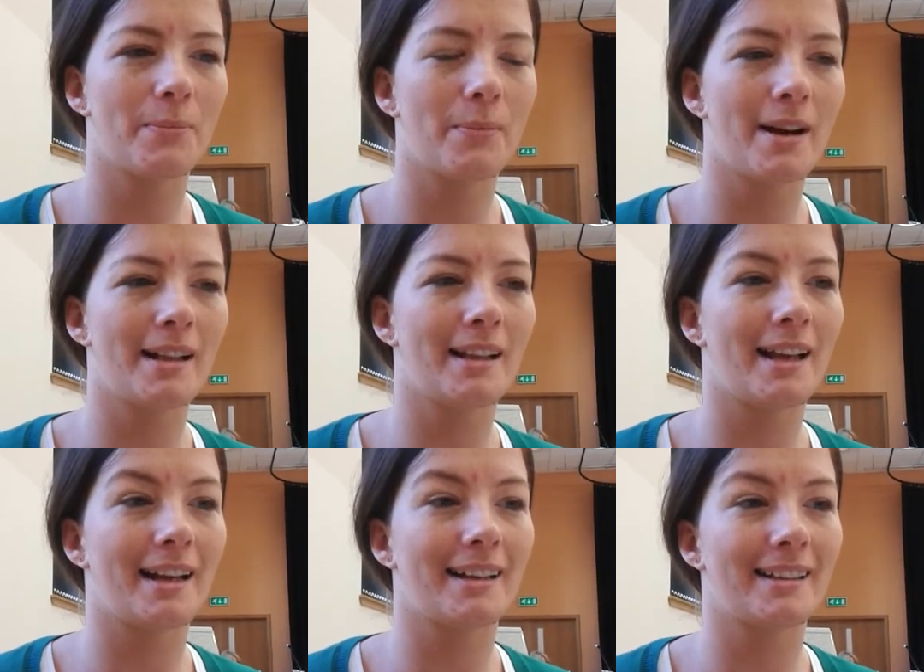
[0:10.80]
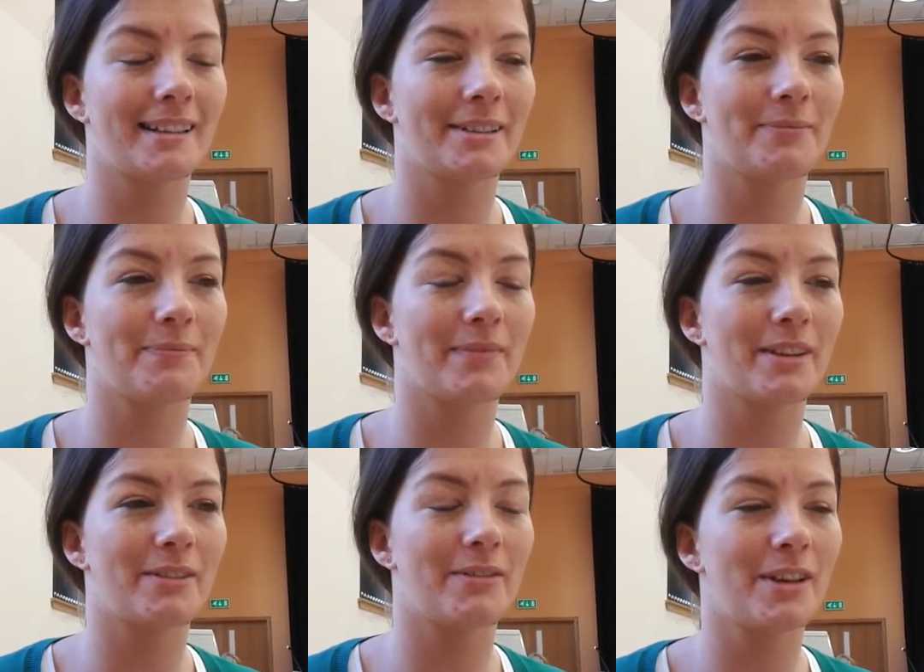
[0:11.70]
Well,
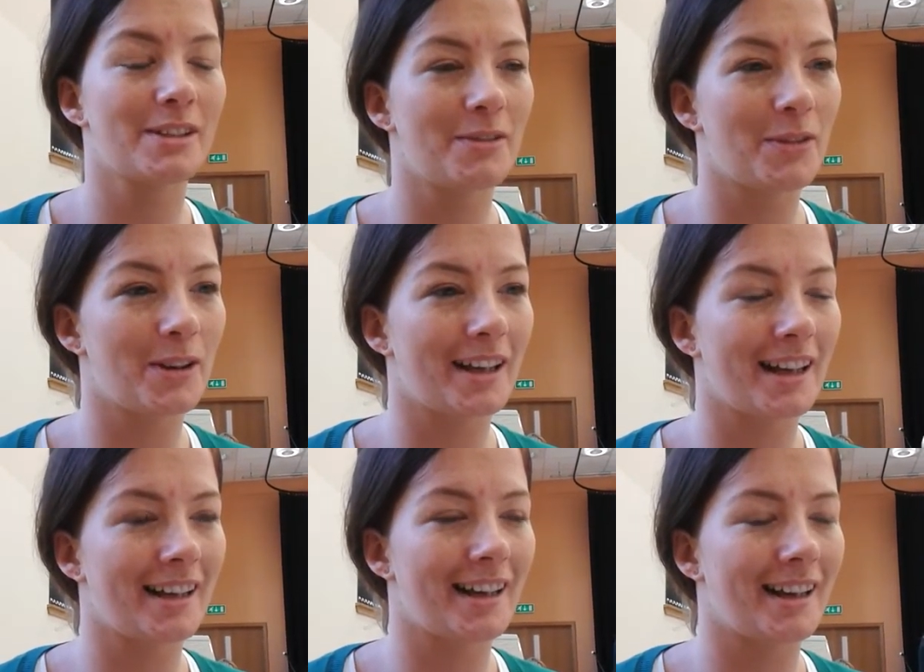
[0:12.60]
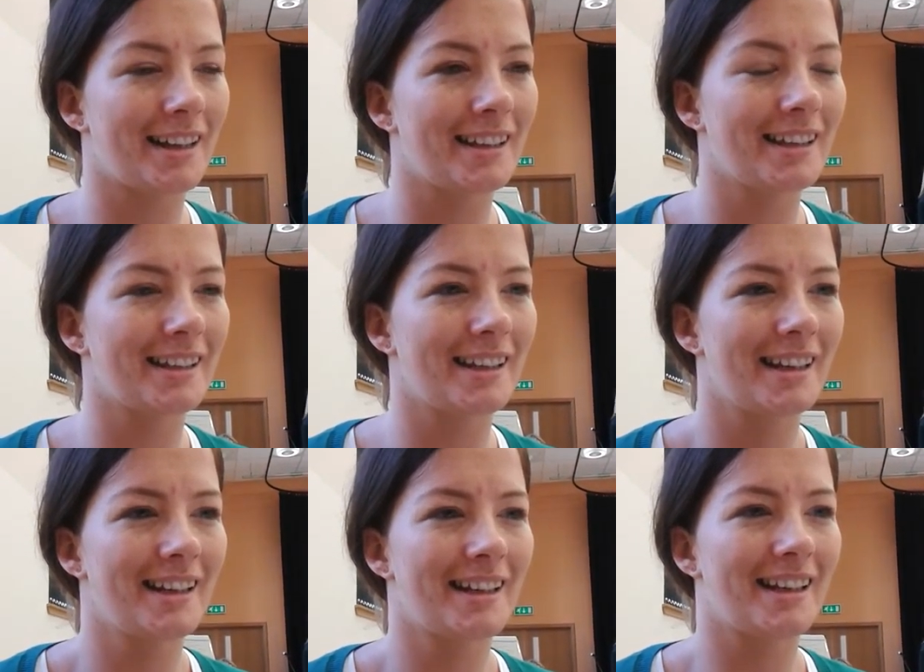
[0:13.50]
first of all, I think
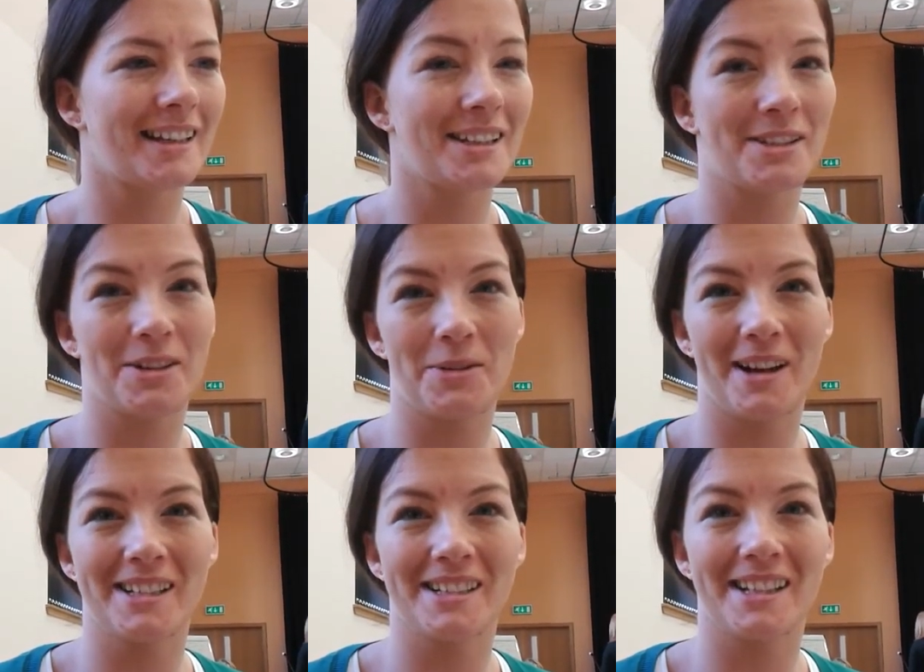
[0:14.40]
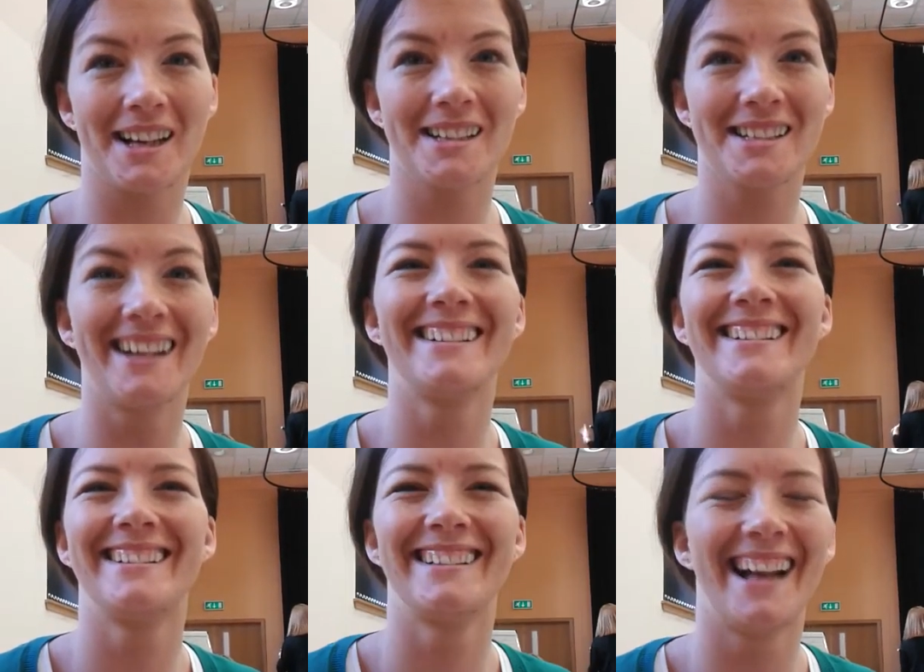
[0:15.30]
it's a good question to ask.
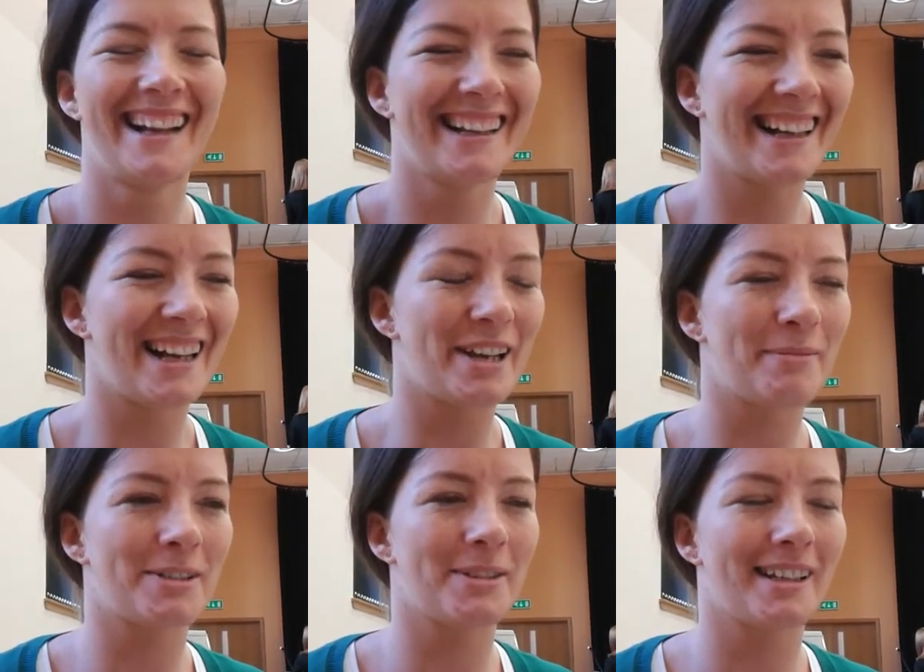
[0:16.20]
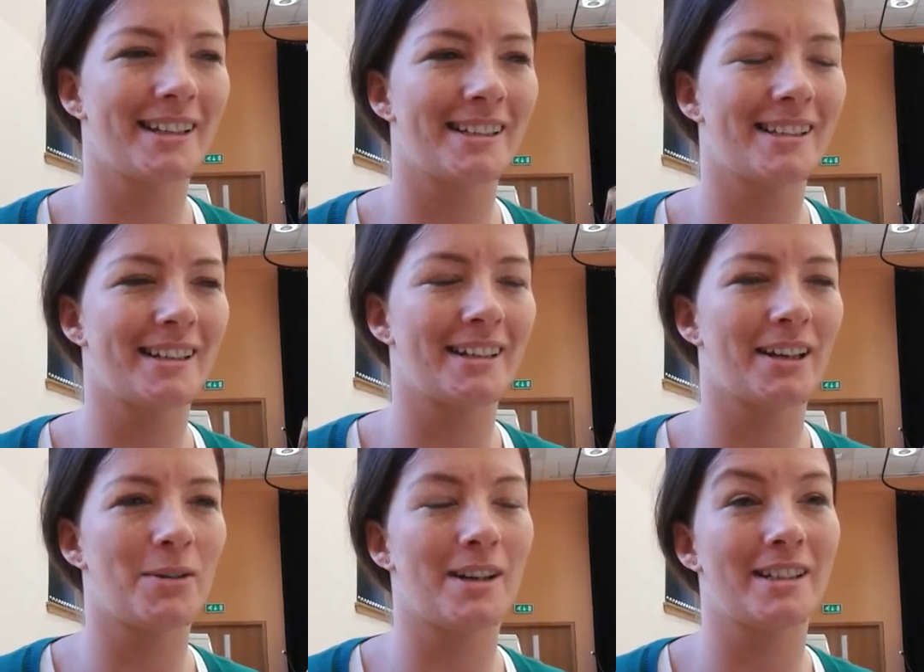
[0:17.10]
I don't think it's a
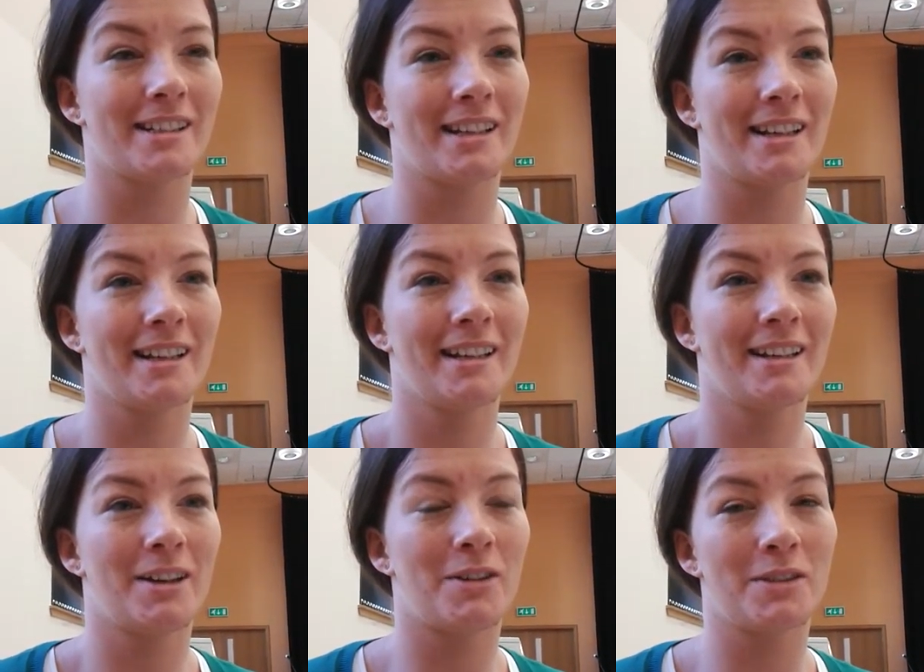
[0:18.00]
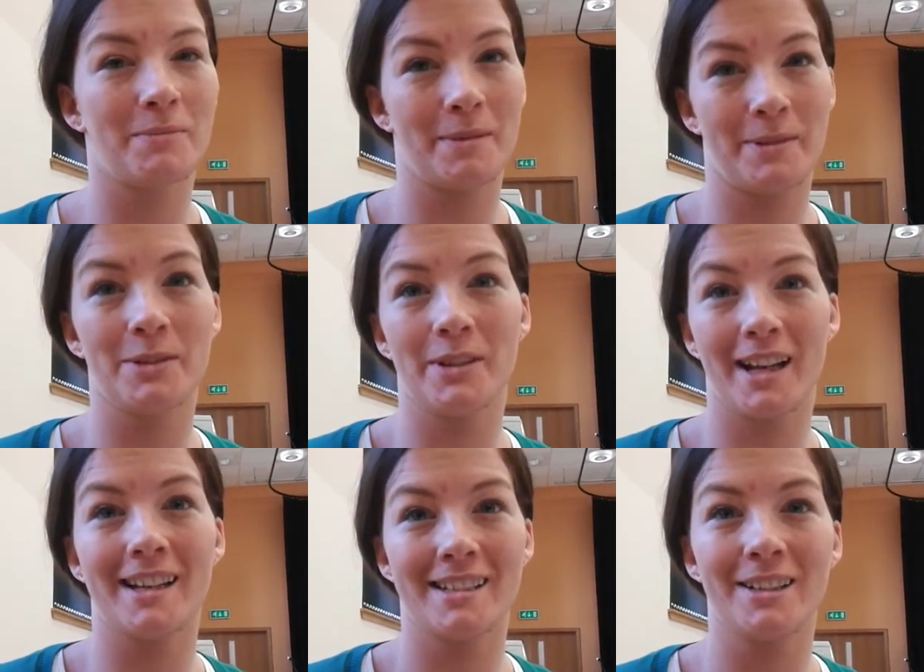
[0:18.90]
question that often people do get
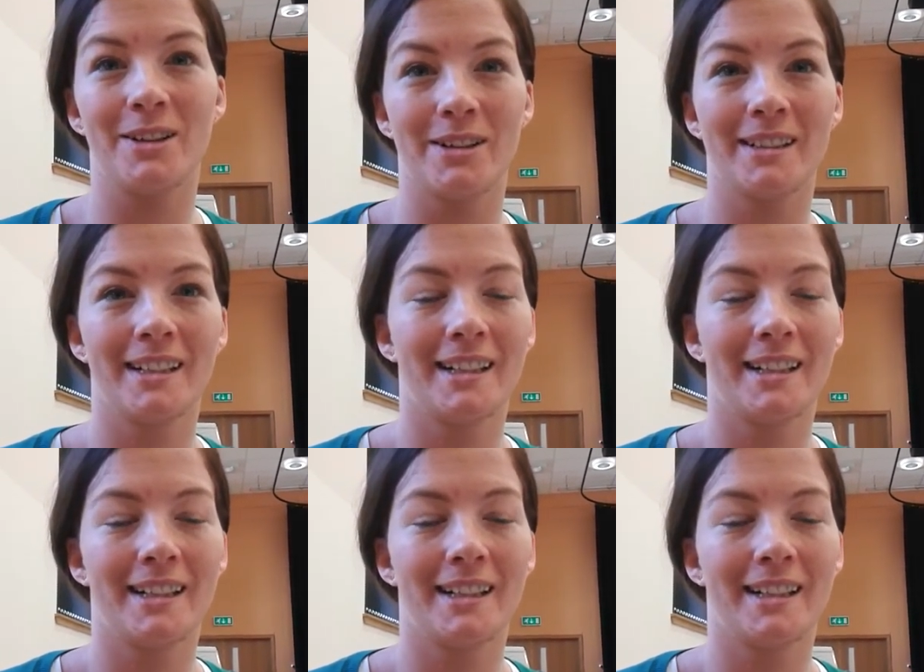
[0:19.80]
asked a lot.